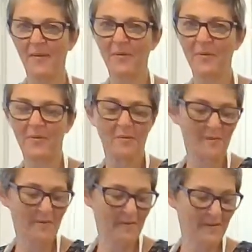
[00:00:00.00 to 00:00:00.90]
Oh,
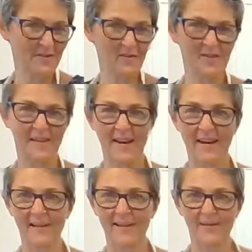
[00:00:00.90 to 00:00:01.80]
did you see
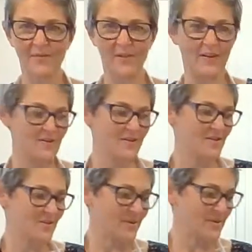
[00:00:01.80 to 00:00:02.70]
that light flicker
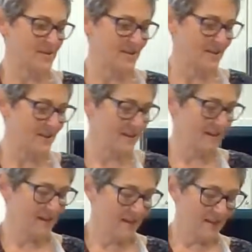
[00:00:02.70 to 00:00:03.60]
situation?
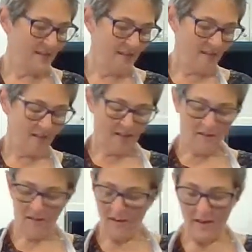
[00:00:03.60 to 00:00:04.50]

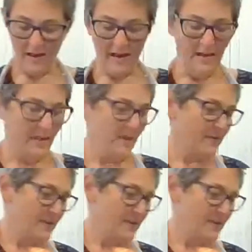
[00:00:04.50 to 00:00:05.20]
And then the